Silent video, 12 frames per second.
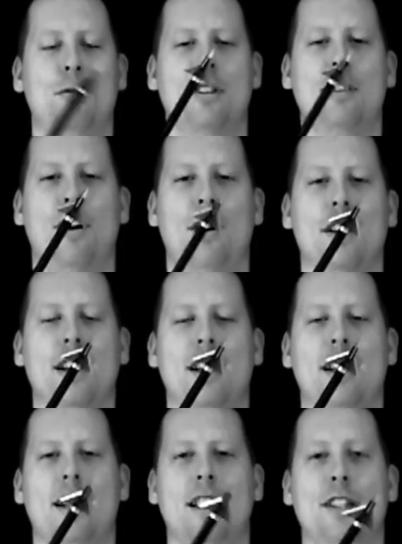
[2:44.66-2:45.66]
would
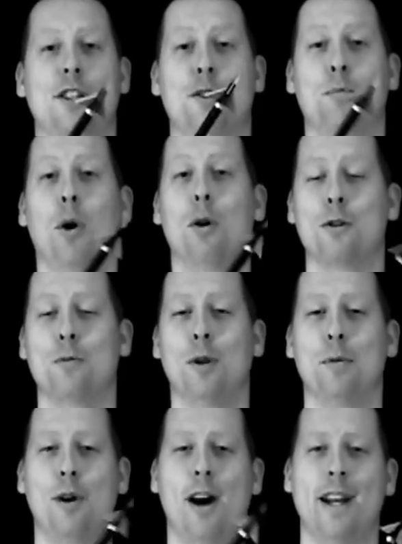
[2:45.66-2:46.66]
call a
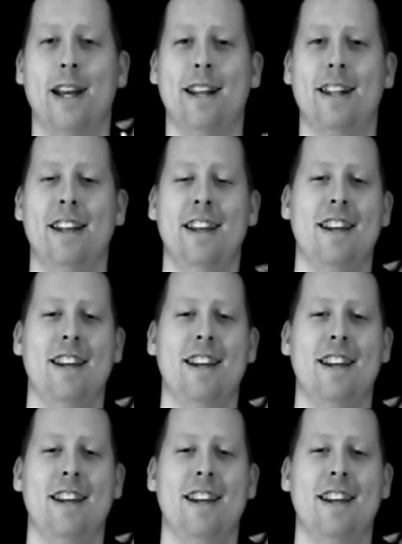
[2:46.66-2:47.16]
disposable broadhead.